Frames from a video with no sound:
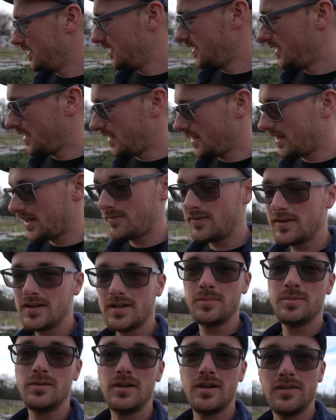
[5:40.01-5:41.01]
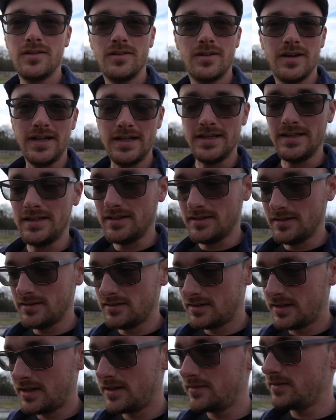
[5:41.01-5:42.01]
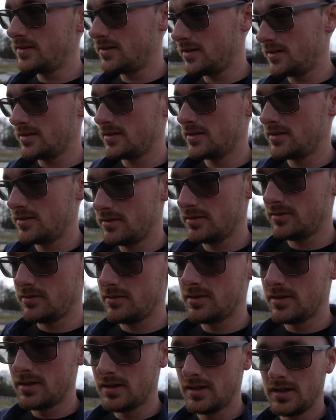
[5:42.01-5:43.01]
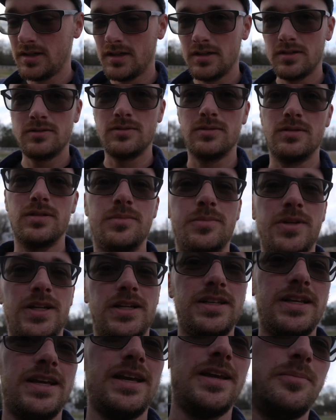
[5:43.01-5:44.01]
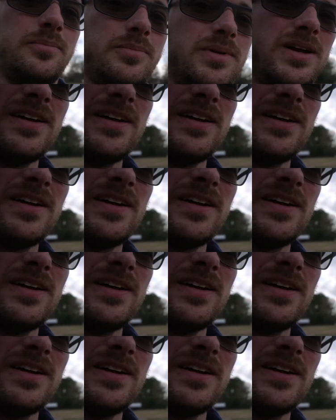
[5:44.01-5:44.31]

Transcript: And I have a couple other ideas. I haven't talked to Jordan about it yet, but